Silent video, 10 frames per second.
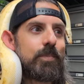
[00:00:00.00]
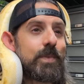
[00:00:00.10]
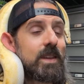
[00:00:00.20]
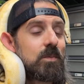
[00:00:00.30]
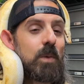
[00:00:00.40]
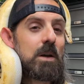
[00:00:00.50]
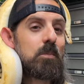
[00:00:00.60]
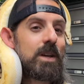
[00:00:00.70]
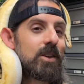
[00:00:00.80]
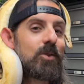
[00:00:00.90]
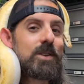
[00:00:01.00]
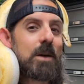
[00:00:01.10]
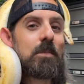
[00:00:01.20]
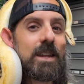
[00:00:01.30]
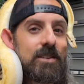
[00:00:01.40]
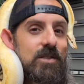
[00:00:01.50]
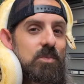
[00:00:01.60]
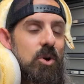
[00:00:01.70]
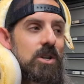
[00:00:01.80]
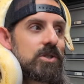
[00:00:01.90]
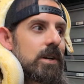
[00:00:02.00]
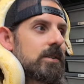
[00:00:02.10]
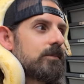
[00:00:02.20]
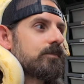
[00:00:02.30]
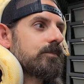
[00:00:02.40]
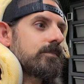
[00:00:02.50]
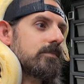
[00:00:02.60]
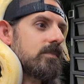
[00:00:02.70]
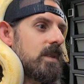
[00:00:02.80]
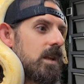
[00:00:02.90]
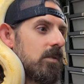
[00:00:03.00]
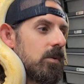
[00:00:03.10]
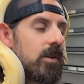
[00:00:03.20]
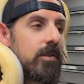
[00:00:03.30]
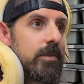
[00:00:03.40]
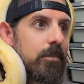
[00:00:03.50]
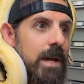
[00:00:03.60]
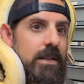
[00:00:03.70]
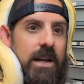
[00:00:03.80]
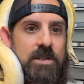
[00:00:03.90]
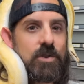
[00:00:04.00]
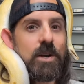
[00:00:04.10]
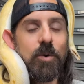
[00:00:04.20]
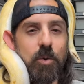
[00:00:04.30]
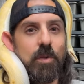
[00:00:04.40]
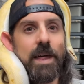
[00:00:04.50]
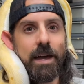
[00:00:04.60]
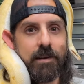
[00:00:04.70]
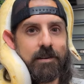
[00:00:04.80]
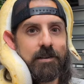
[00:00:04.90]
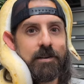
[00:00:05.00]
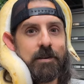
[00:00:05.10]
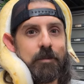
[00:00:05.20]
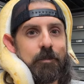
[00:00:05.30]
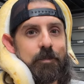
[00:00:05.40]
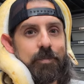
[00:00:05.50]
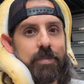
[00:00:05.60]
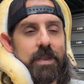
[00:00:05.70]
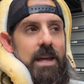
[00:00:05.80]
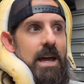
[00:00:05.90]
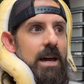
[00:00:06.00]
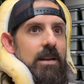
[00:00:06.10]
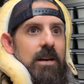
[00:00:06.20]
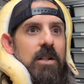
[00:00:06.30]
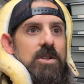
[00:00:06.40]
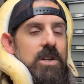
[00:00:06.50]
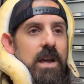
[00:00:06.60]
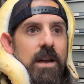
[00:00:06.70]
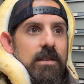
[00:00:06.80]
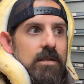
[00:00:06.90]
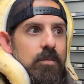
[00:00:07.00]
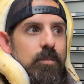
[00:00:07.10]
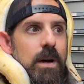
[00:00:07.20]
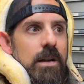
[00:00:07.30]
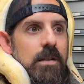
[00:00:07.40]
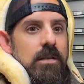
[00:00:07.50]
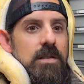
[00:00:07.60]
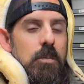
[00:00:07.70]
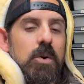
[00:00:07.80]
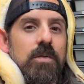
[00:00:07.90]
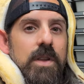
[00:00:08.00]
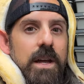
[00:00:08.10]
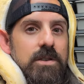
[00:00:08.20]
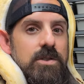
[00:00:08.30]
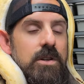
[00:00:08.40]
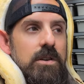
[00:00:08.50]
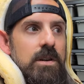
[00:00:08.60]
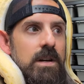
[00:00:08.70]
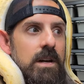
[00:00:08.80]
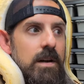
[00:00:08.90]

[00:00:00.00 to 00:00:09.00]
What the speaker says: This might be a good time to get into this project. Well, man, did I strike gold with that. They had a clutch of eggs by the summer of the next year.